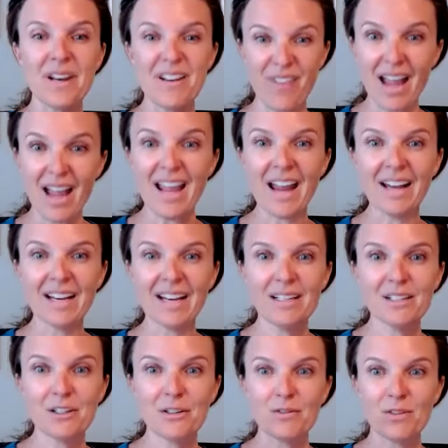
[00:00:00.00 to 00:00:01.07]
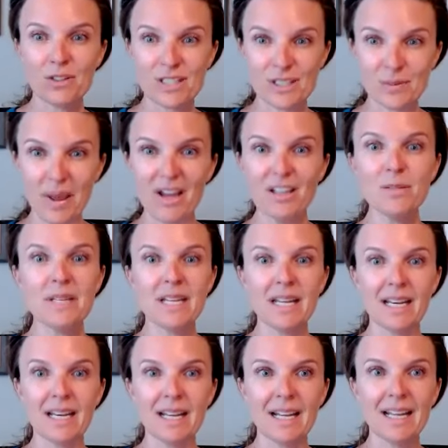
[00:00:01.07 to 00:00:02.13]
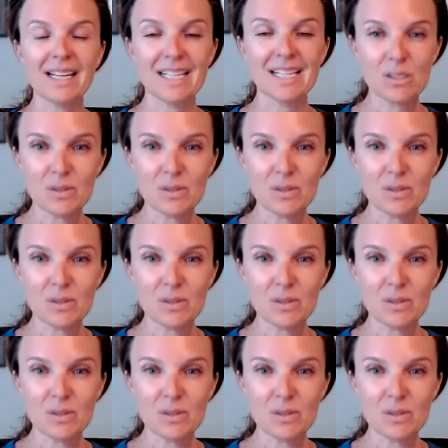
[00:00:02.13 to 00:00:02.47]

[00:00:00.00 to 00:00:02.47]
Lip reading: But if I ate it versus my husband eating it,